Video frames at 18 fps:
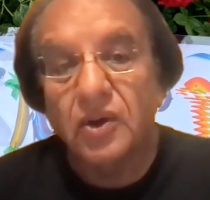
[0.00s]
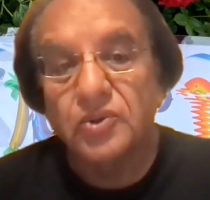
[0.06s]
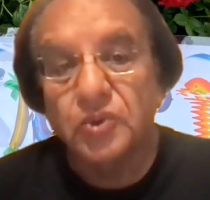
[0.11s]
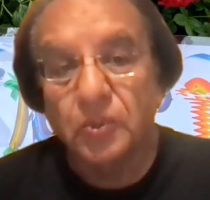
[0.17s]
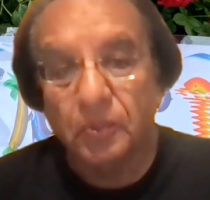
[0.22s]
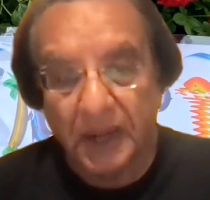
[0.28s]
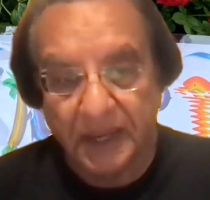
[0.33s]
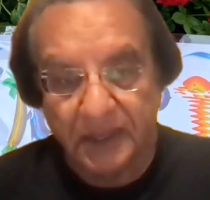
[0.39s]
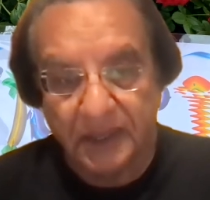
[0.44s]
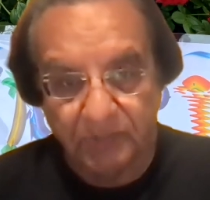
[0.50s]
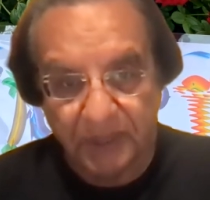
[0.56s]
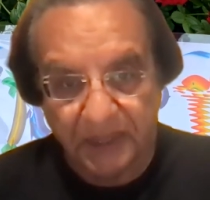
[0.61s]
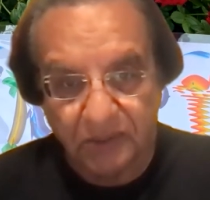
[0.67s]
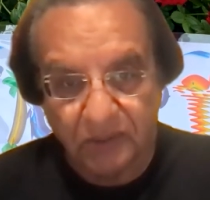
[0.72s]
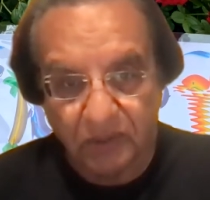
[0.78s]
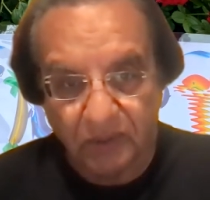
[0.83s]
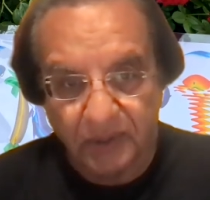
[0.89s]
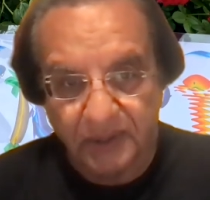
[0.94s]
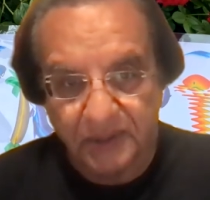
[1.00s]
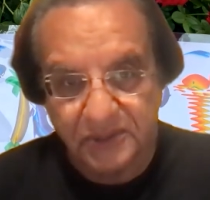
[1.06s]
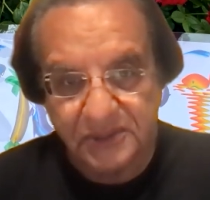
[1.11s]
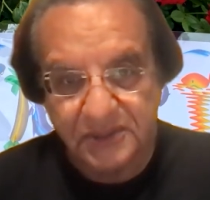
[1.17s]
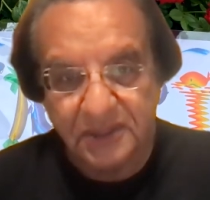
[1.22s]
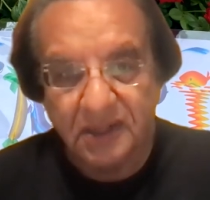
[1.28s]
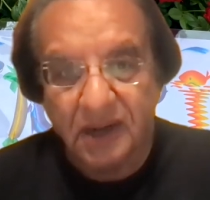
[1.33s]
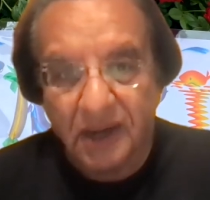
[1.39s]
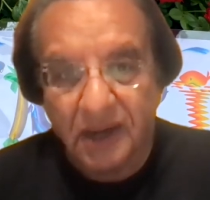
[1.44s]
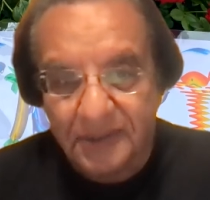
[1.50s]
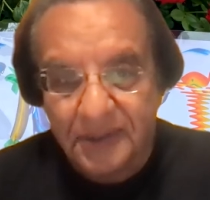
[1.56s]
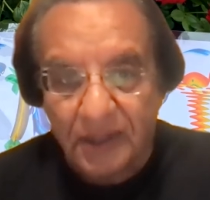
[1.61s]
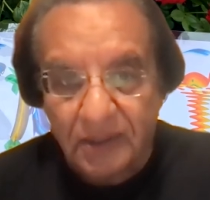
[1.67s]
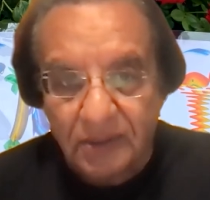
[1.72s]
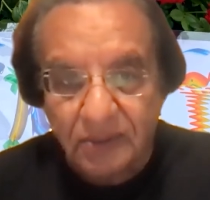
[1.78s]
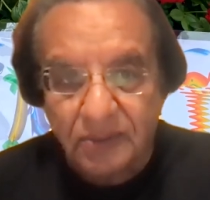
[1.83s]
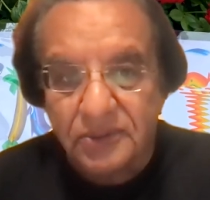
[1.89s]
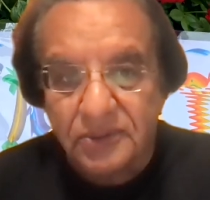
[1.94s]
to mine Bitcoins.
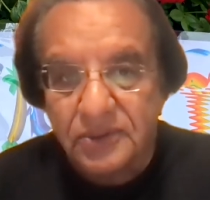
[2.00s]
Cardano